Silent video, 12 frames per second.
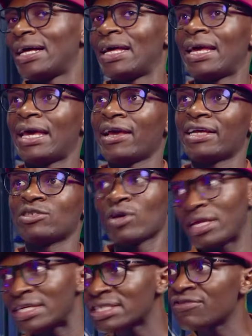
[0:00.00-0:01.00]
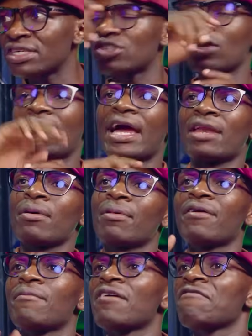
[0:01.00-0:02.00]
Okay, let's give it a try. I
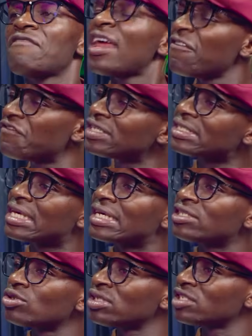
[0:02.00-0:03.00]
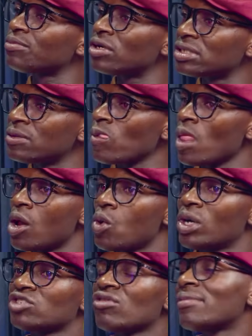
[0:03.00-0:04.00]
remember my very first guest on the spot
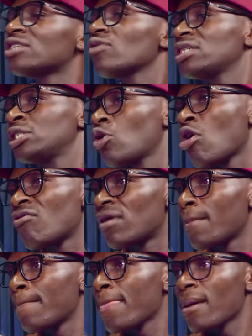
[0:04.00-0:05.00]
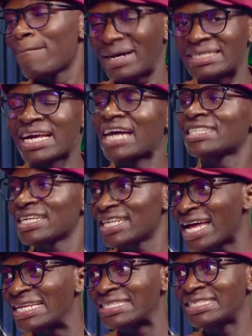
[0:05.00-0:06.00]
was Wabatwa Jehovah. But
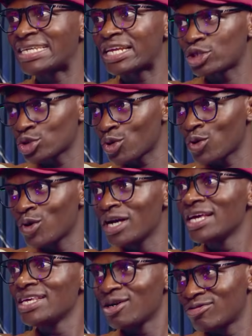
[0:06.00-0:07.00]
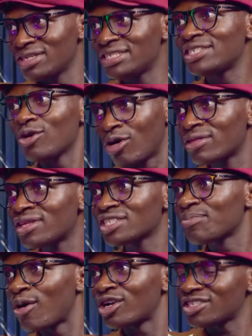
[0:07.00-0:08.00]
Nangansadani is very show yekuiti On the
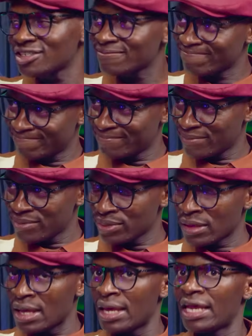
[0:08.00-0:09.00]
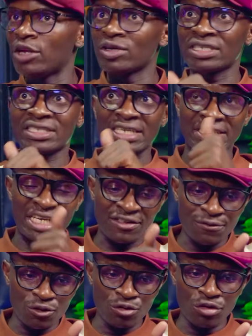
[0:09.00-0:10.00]
Spot. It was a
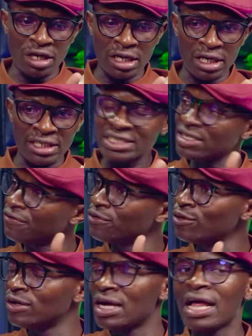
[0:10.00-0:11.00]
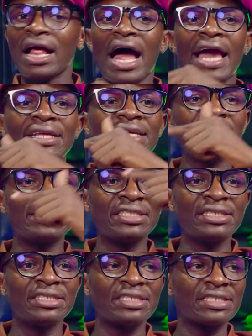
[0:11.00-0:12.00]
successful interview. I then
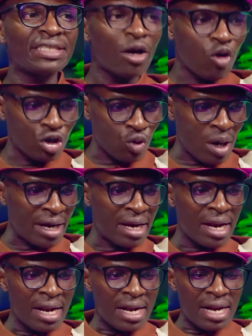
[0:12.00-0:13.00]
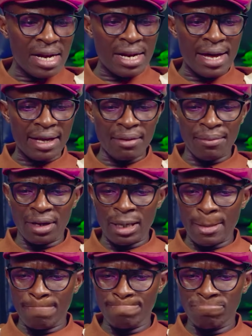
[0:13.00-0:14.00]
did the second one. I
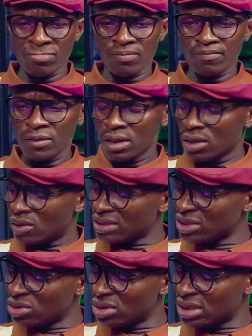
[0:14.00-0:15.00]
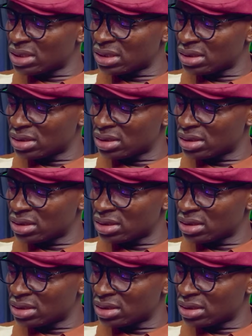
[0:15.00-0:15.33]
remember, was it not